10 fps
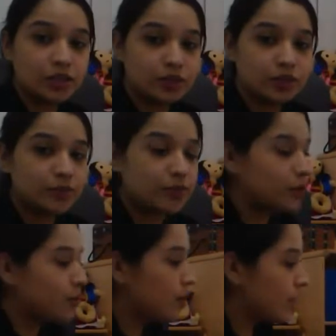I'm going to go
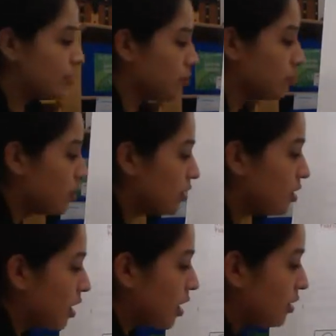ahead and draw a clock.